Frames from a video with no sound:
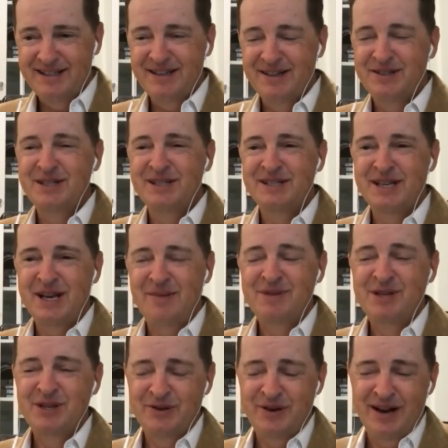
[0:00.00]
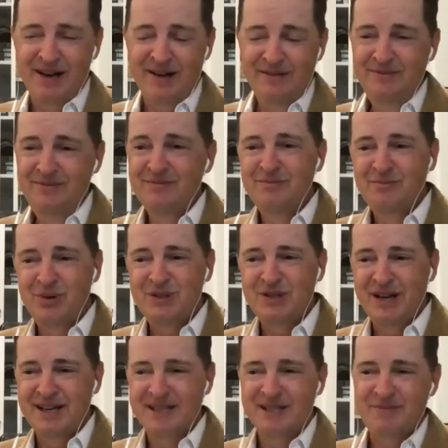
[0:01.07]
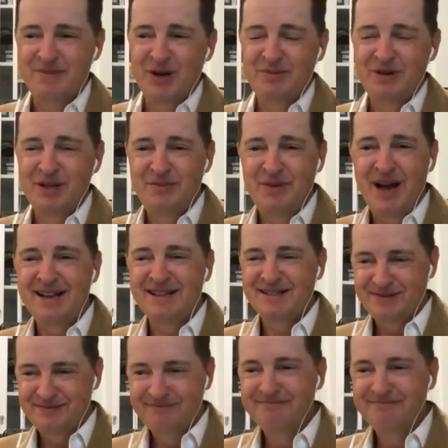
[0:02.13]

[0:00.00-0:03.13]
so she's come to book signings in Melbourne in the past.